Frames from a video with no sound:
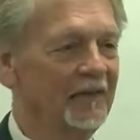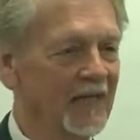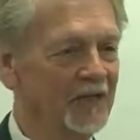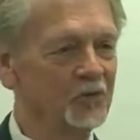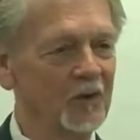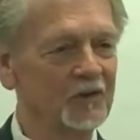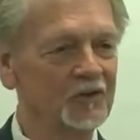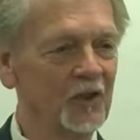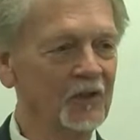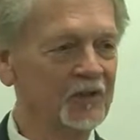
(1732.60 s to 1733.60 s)
And that's what a
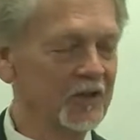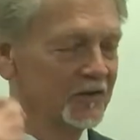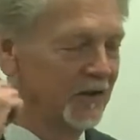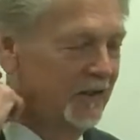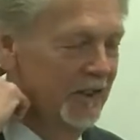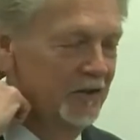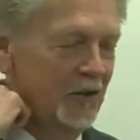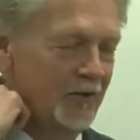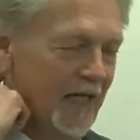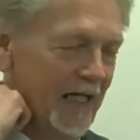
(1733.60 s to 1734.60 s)
church is. And he
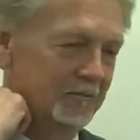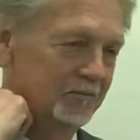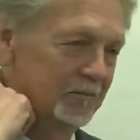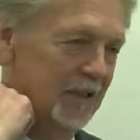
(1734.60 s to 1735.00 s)
knew that.